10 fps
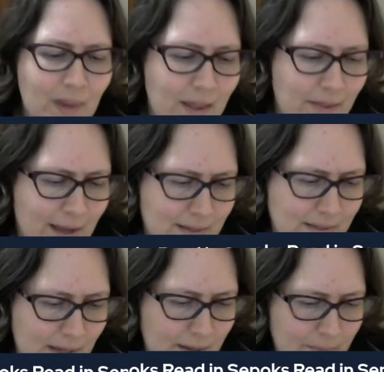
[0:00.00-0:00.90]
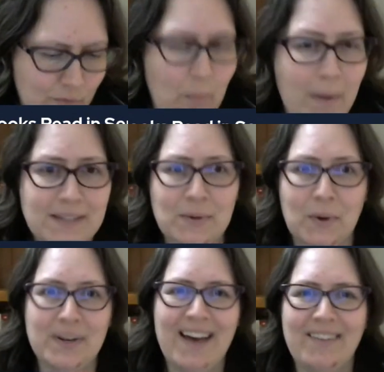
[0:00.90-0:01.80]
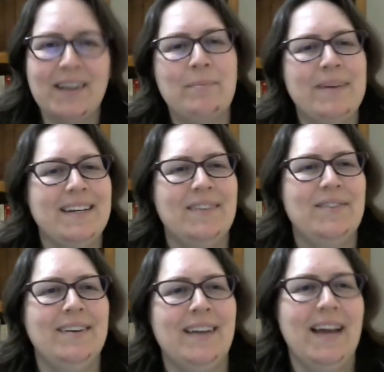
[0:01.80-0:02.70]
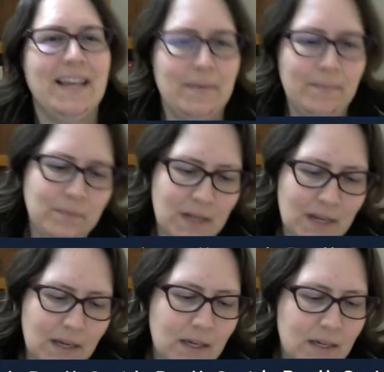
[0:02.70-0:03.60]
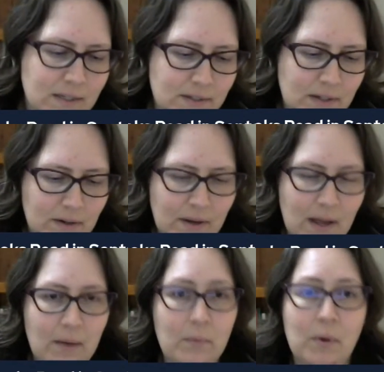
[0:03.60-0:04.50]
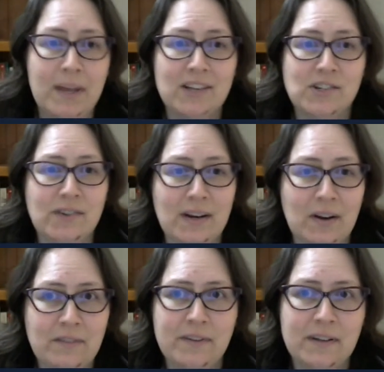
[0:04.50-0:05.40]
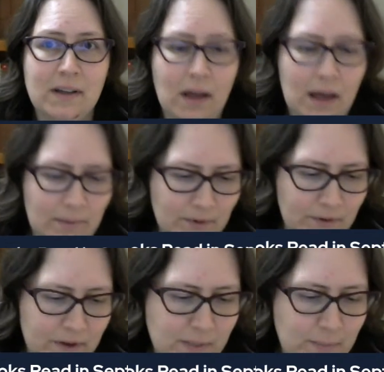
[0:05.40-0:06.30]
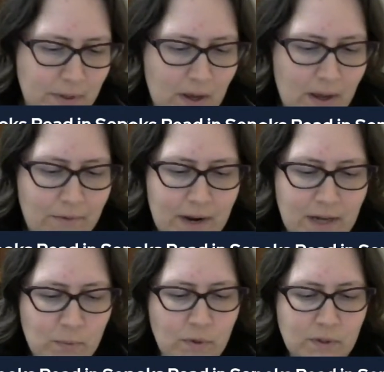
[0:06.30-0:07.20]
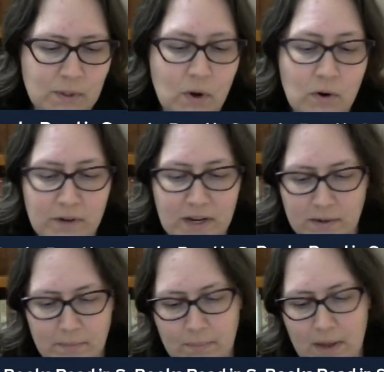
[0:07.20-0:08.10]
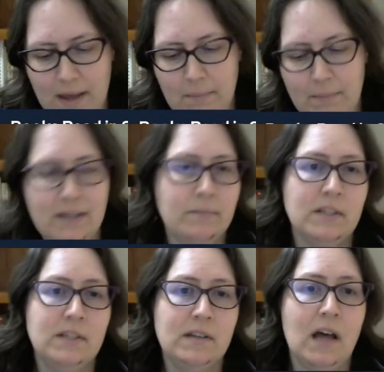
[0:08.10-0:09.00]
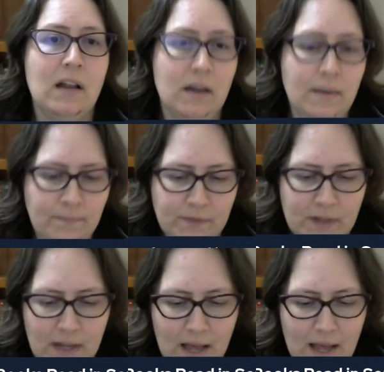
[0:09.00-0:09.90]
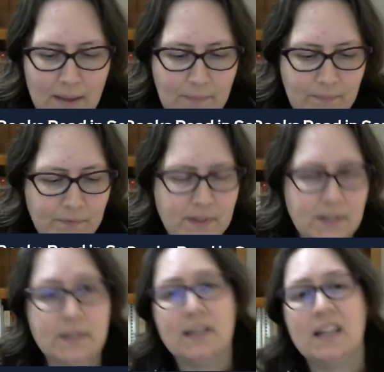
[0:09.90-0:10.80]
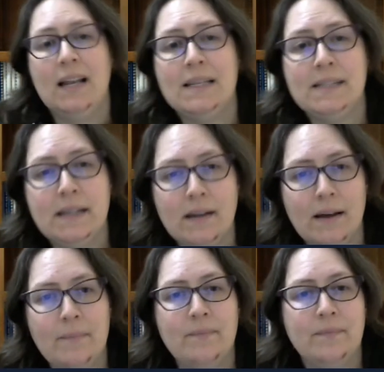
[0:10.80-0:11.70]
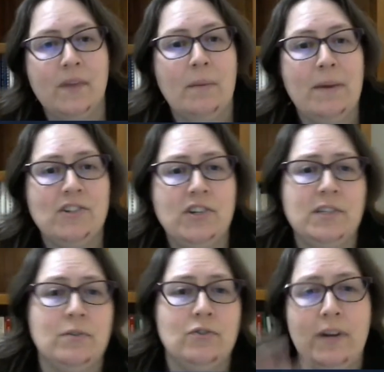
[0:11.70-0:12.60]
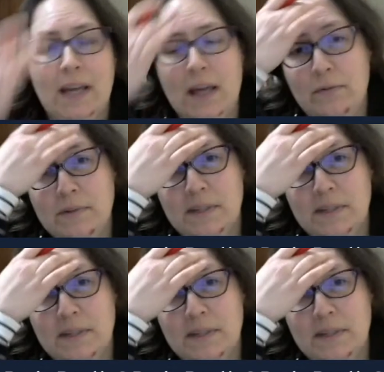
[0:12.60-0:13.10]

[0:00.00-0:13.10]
that's brought my score down a bit, if you like. So we'll kick straight off. The first book I read was Corinne by Madame de Staël. This is a classic. I'm actually still trying to get through